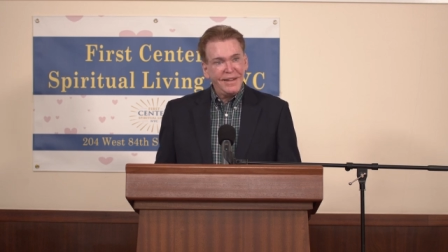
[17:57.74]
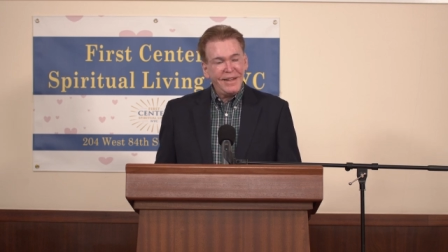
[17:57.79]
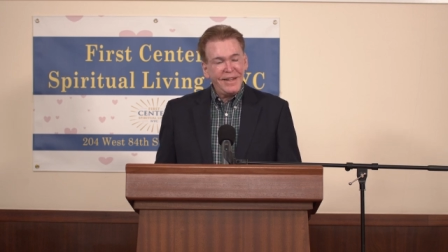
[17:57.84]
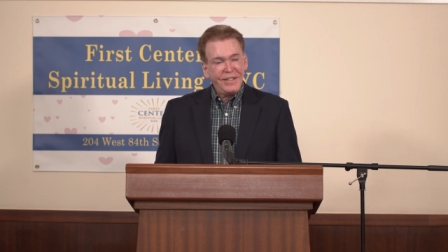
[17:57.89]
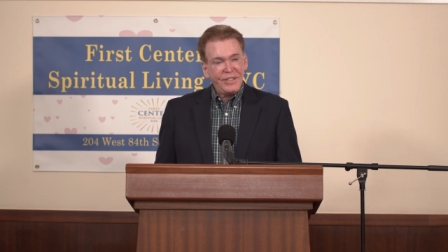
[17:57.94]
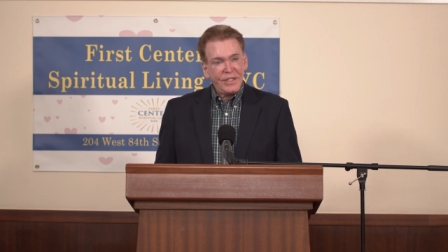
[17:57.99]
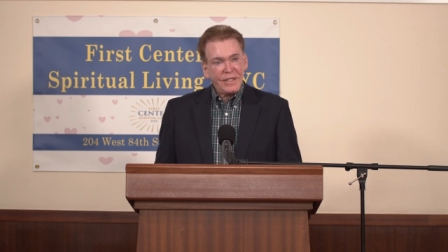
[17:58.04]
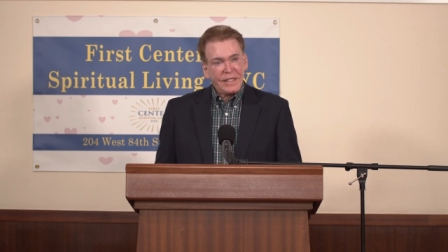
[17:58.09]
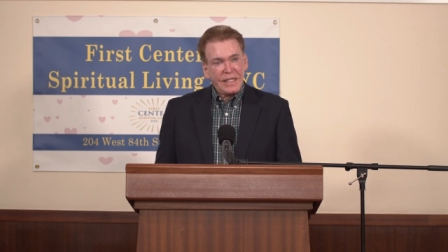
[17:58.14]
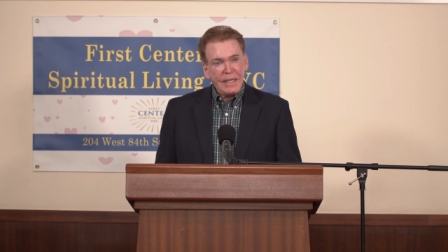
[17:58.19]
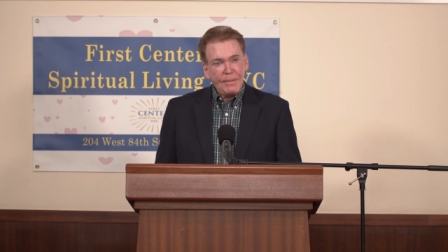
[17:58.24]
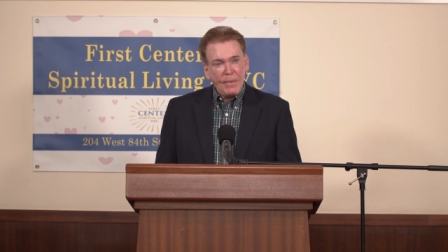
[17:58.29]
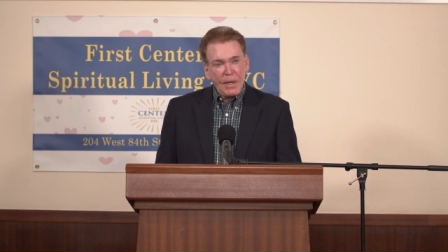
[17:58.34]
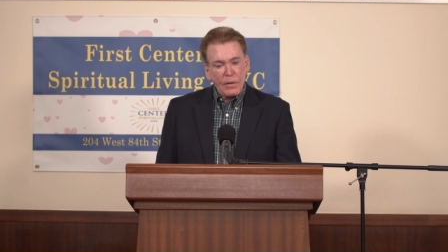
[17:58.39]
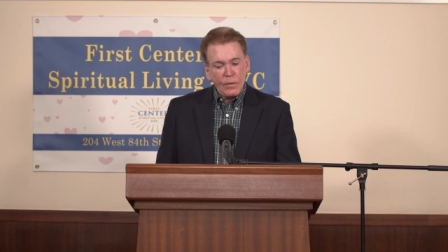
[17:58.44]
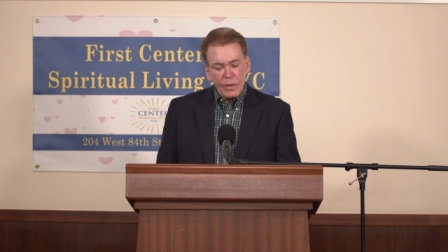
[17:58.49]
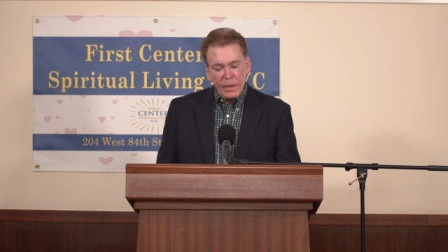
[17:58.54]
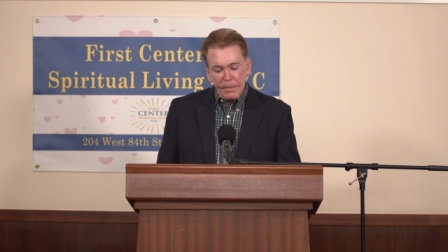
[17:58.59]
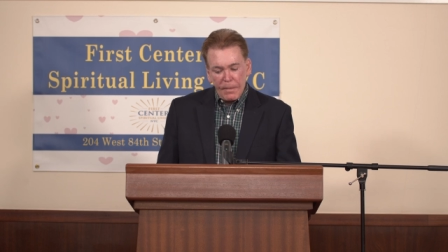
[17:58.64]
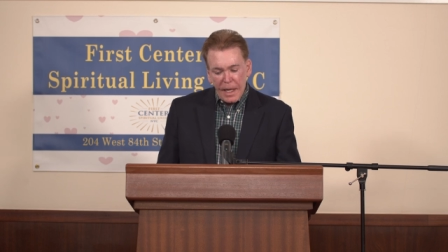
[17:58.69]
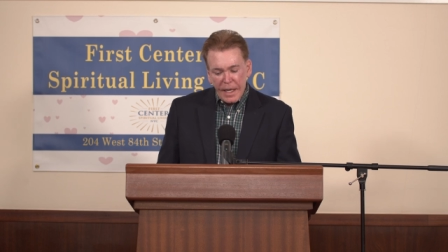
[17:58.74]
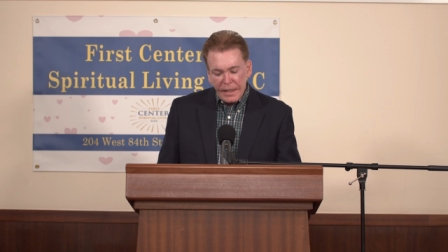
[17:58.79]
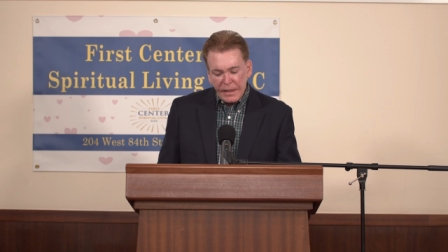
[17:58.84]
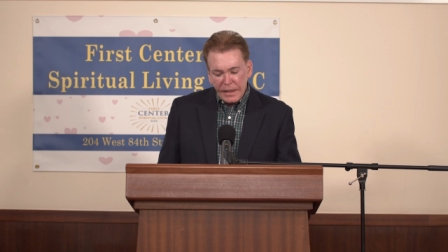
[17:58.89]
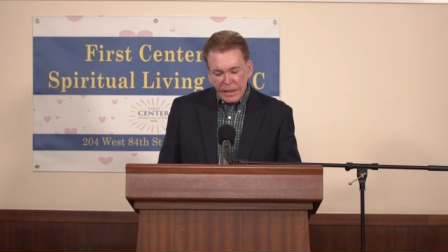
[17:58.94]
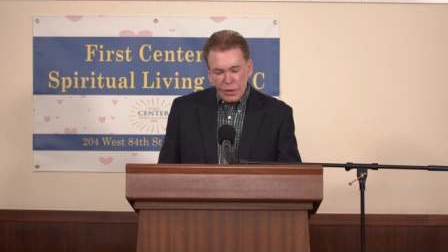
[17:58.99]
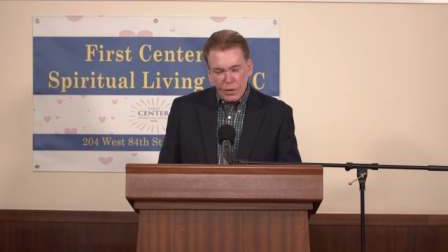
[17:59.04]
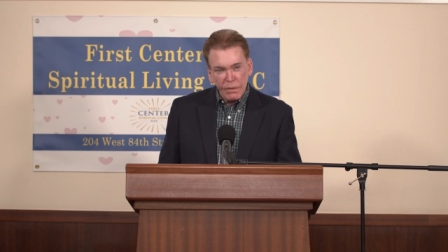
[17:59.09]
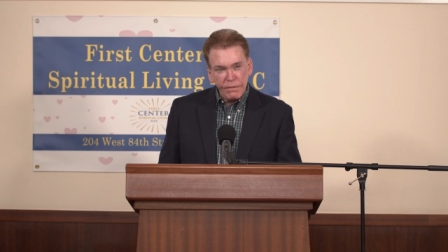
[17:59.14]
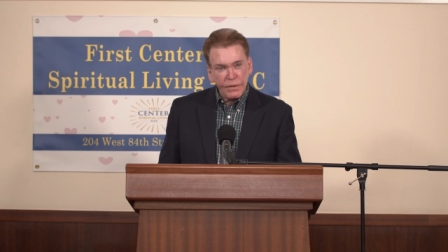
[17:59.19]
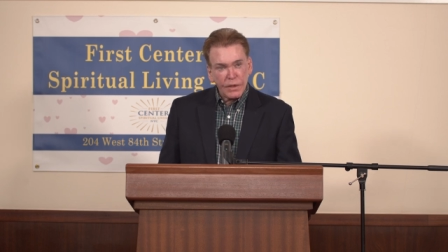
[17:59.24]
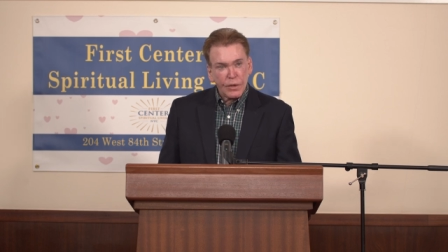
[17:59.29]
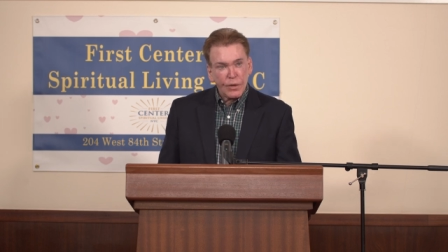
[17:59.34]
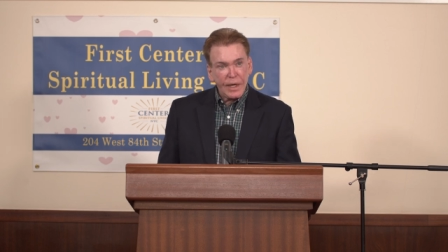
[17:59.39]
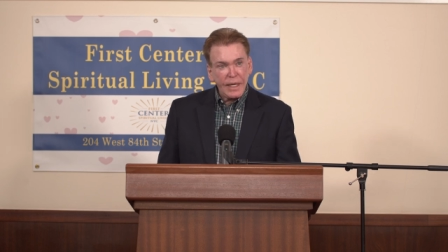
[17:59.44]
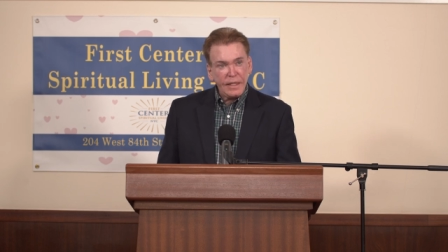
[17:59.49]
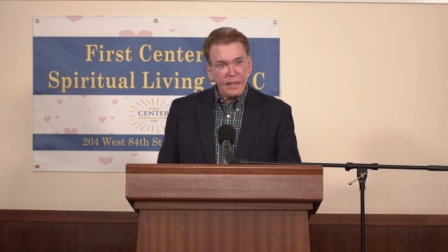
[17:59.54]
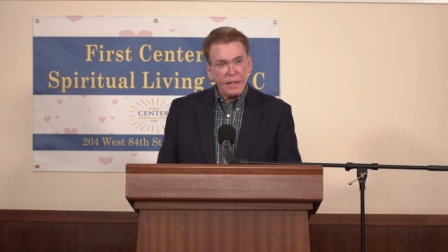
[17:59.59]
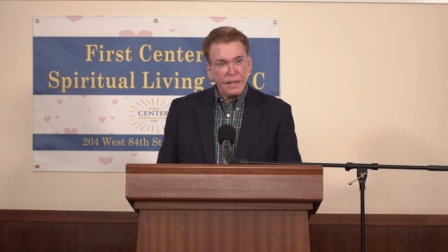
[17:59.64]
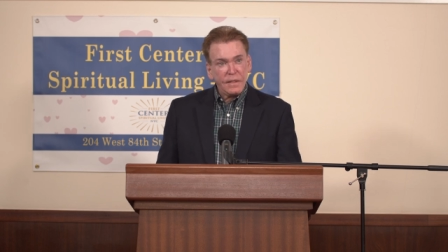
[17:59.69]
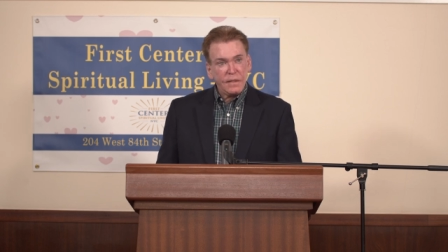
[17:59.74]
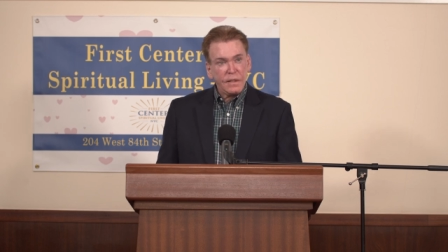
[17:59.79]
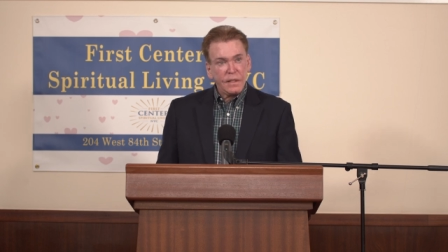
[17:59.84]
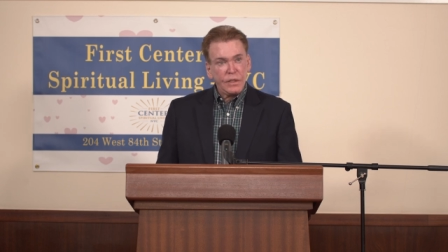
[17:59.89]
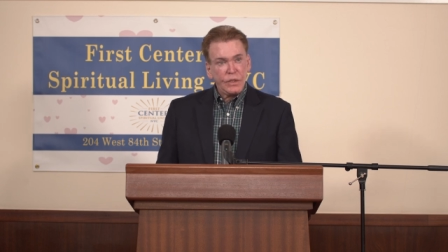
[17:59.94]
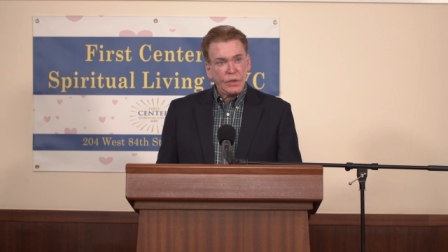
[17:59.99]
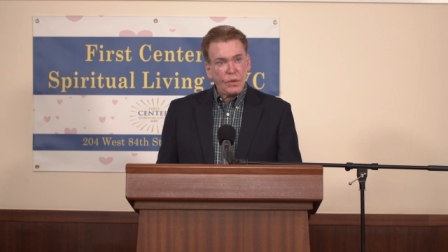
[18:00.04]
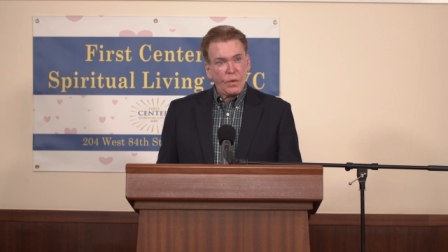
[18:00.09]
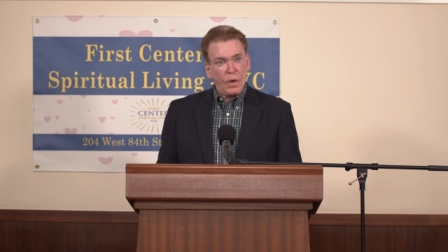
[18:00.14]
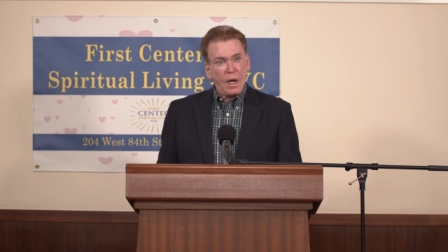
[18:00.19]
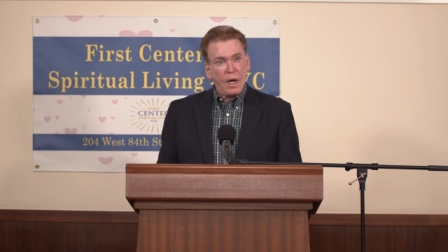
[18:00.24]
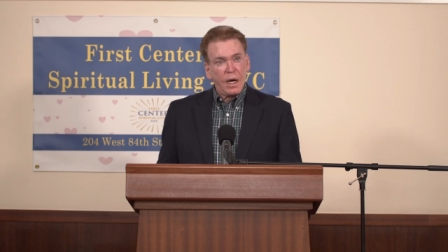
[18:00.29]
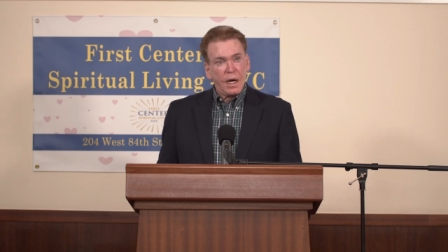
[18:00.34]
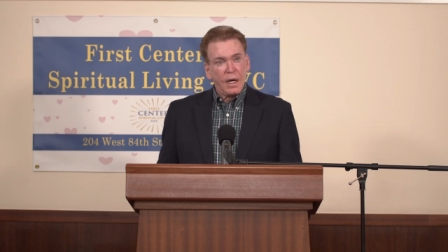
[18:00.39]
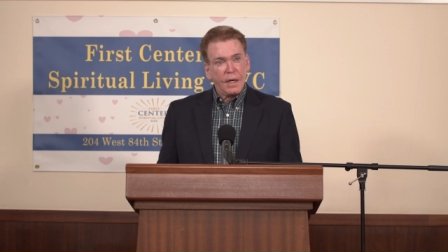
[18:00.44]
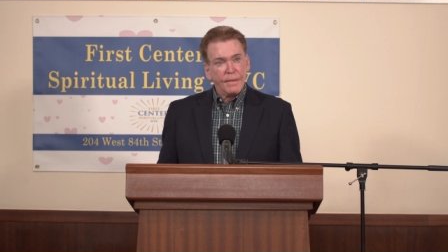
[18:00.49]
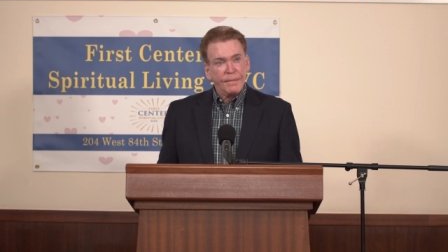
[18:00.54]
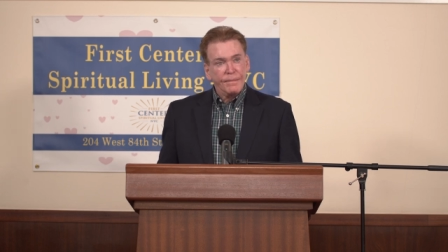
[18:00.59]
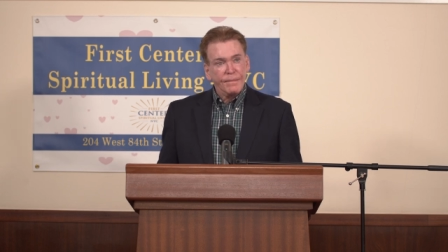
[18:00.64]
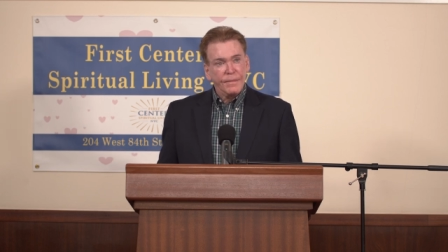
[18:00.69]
and just keep on reminding you of the greatness that you are.